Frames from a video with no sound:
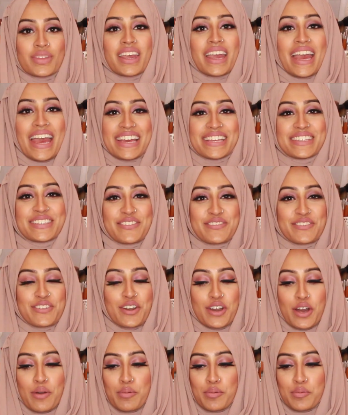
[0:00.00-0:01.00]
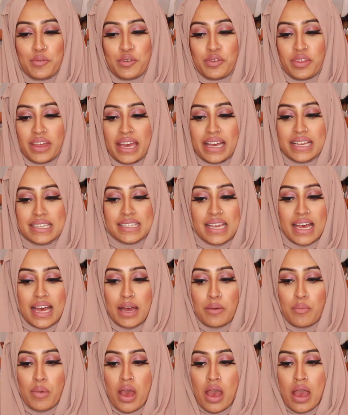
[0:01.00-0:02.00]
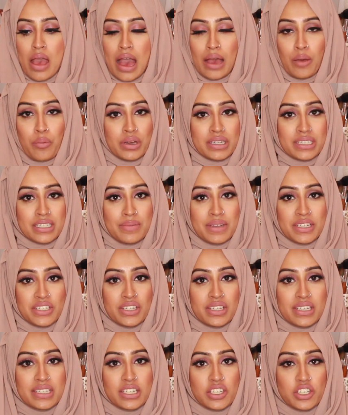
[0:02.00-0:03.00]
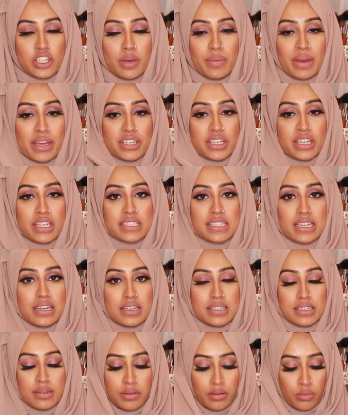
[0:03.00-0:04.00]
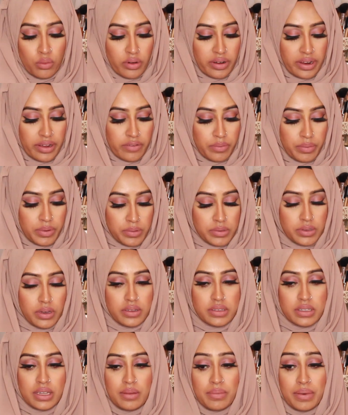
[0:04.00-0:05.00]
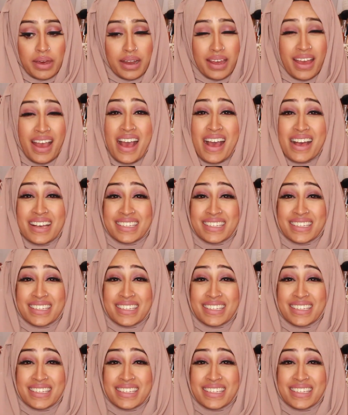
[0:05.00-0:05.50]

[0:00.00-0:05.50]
Okay, so I've got a couple more things. I wanted to mention this hijab actually because the last time I wore it, everybody was asking about it.